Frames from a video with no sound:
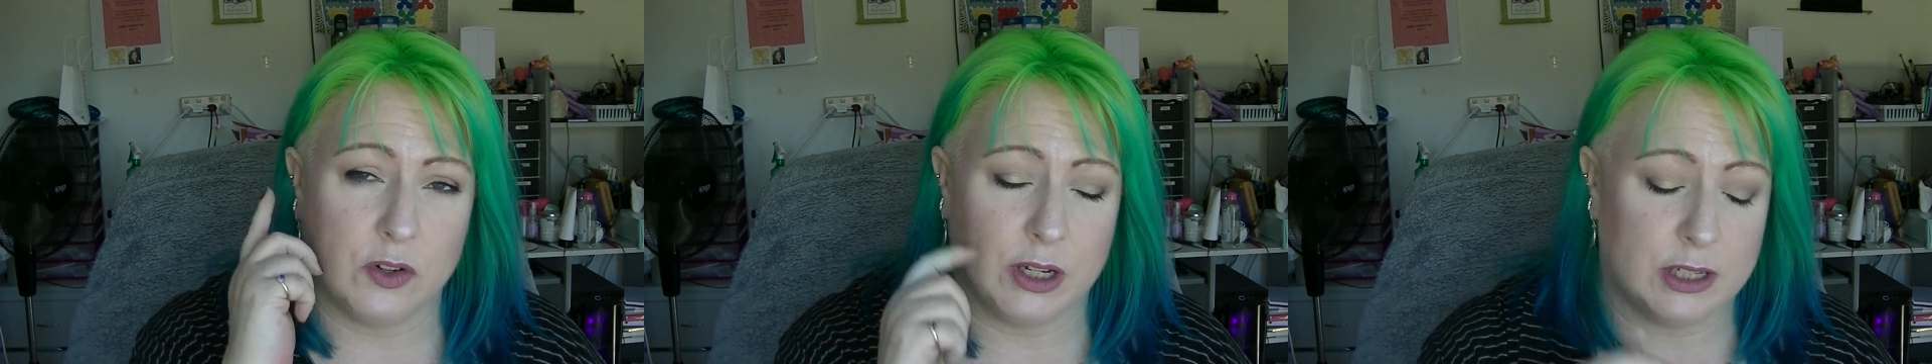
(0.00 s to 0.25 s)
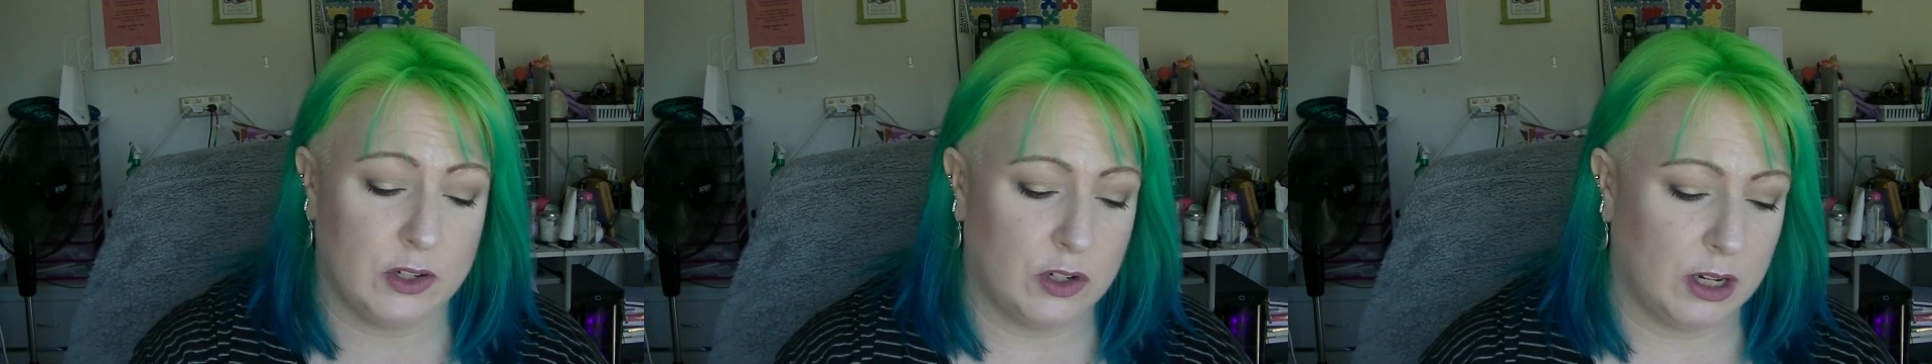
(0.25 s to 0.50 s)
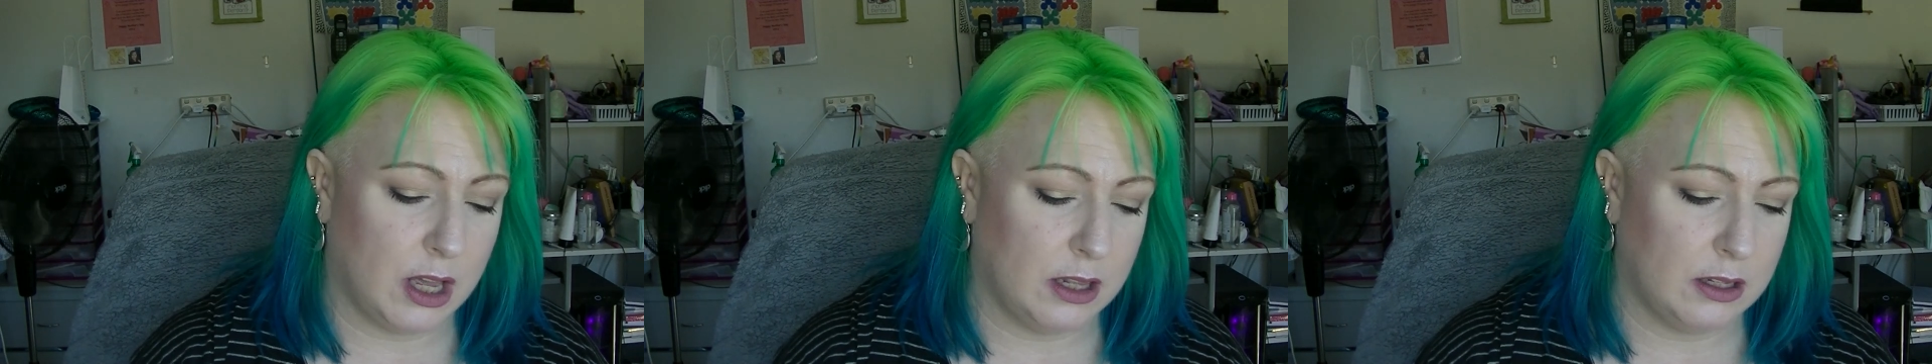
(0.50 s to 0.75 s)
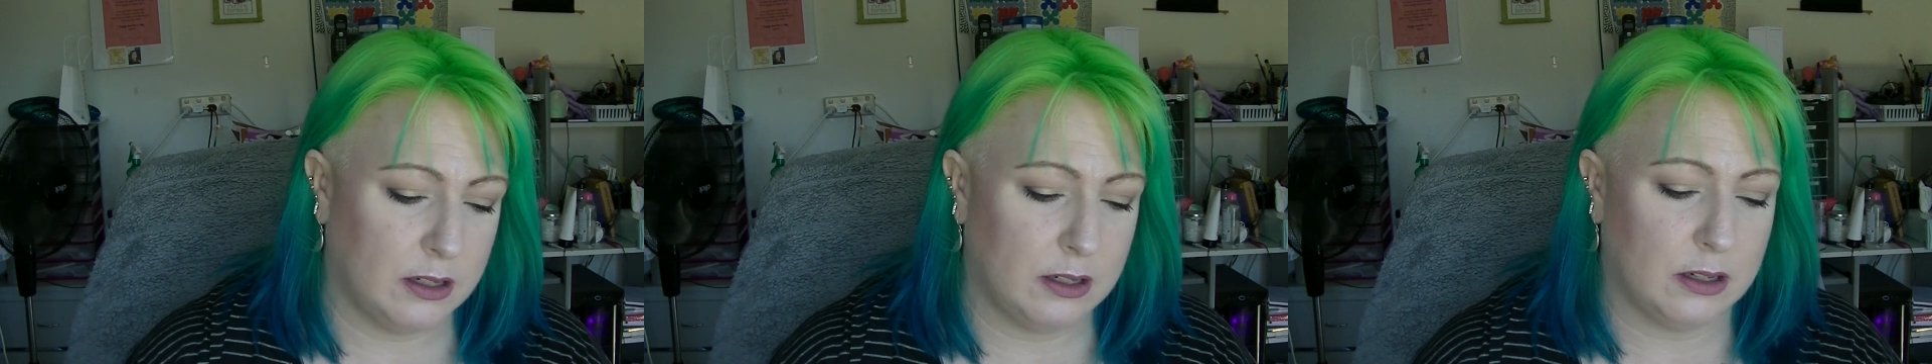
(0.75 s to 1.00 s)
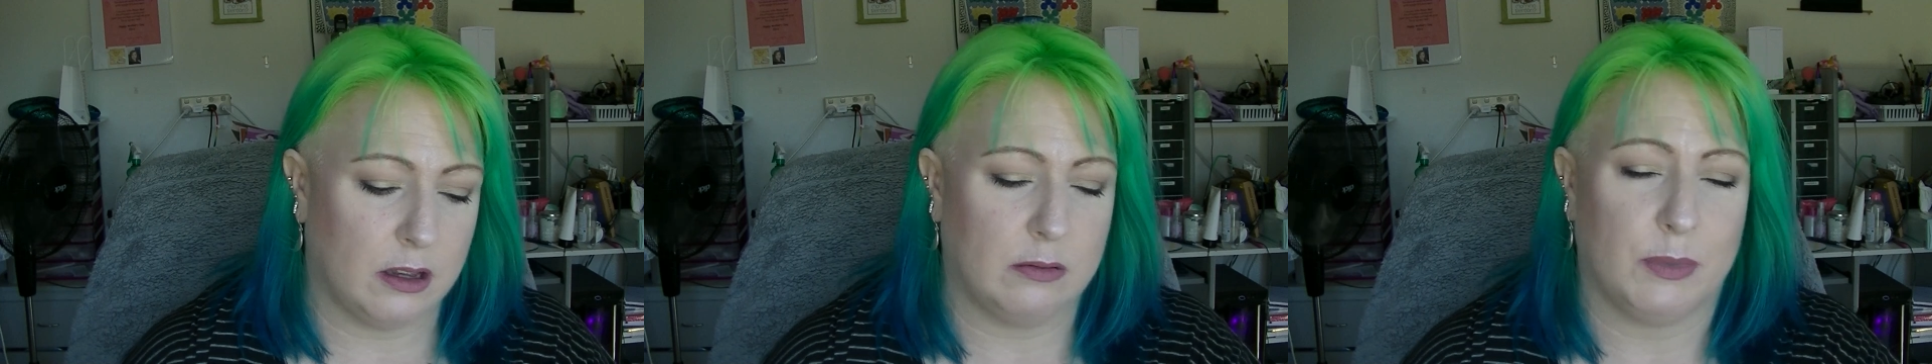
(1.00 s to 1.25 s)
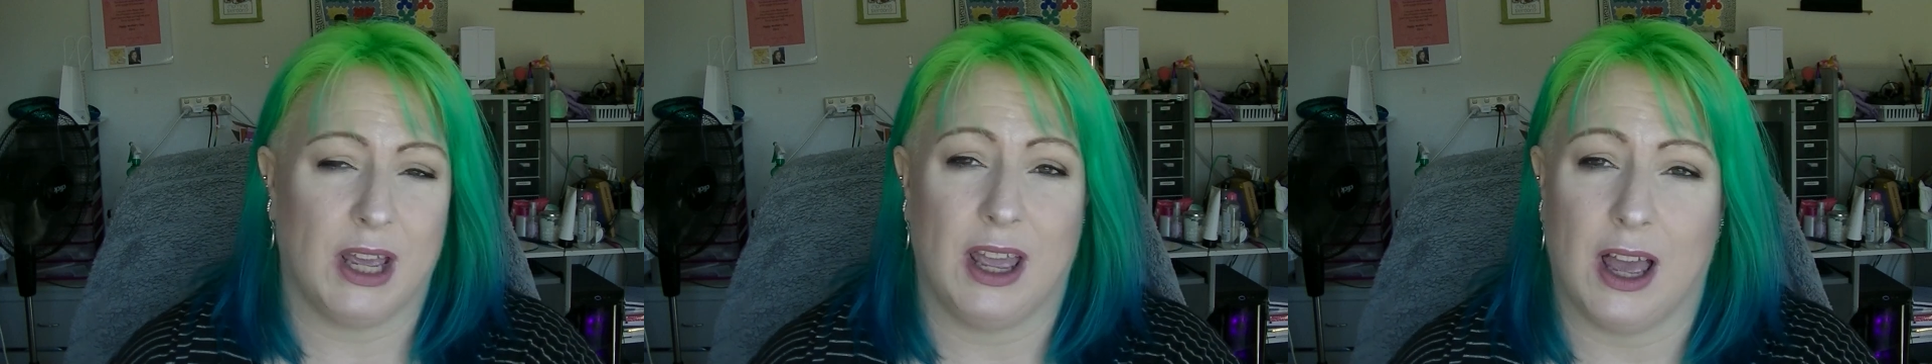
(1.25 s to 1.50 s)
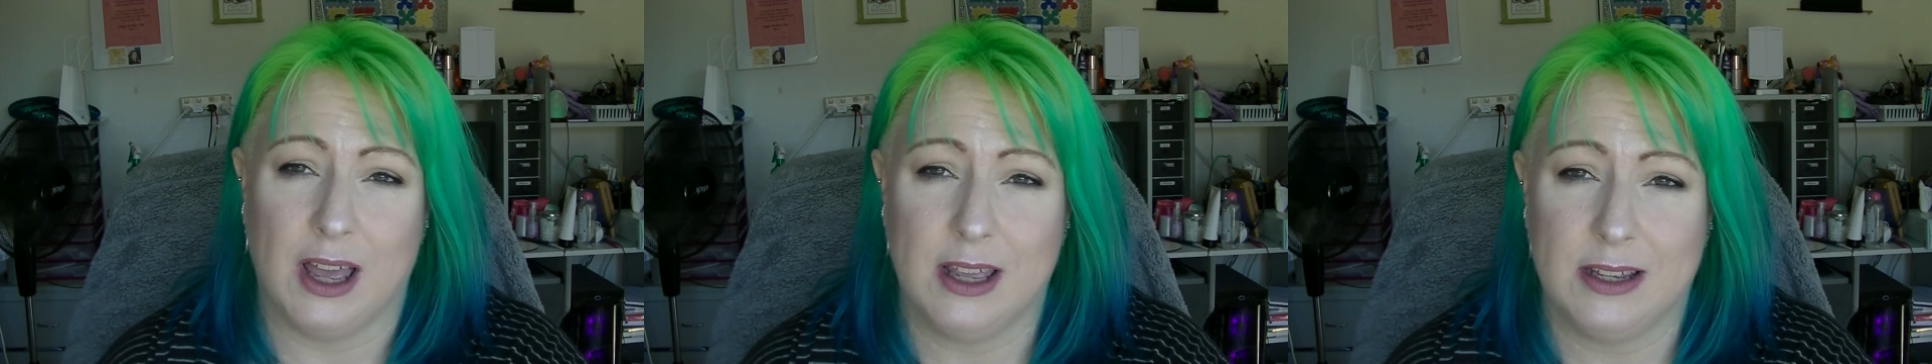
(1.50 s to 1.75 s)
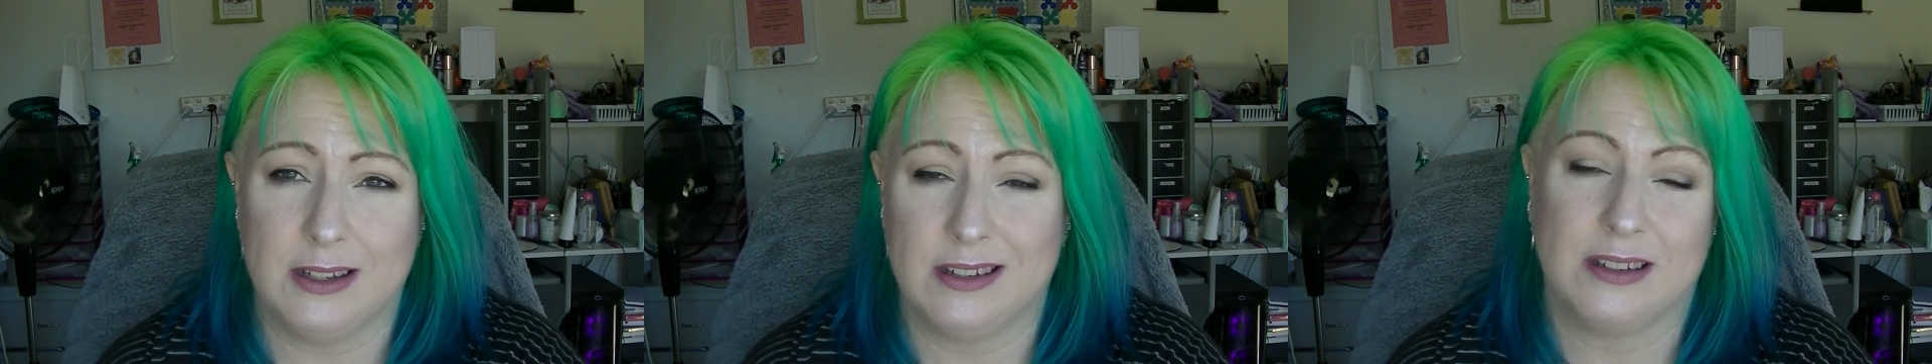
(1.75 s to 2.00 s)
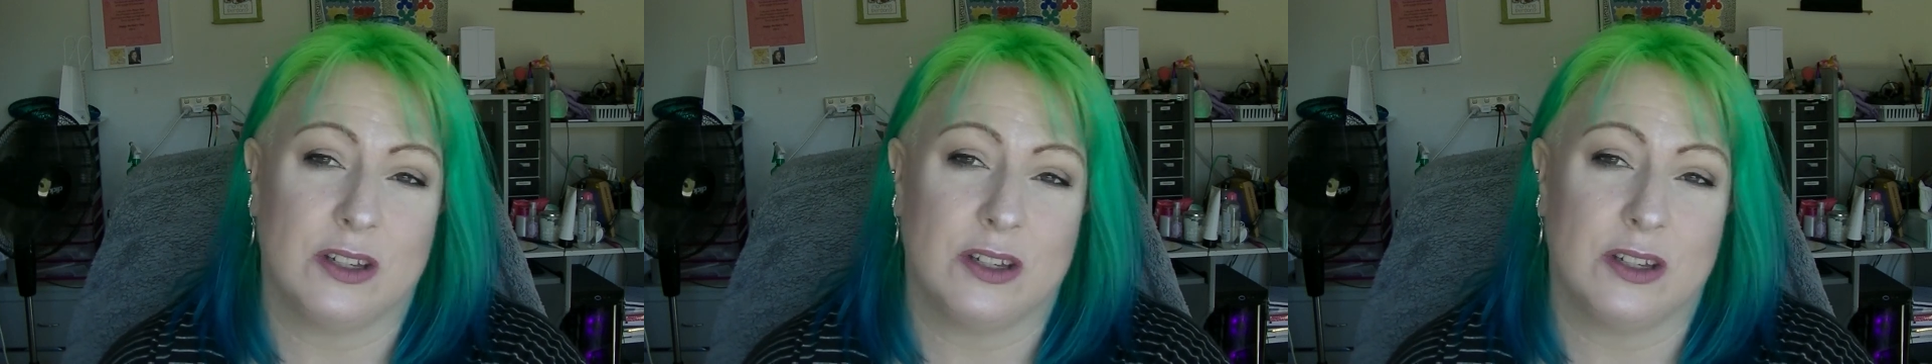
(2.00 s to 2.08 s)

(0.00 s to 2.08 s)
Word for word: transition colours on my eyes.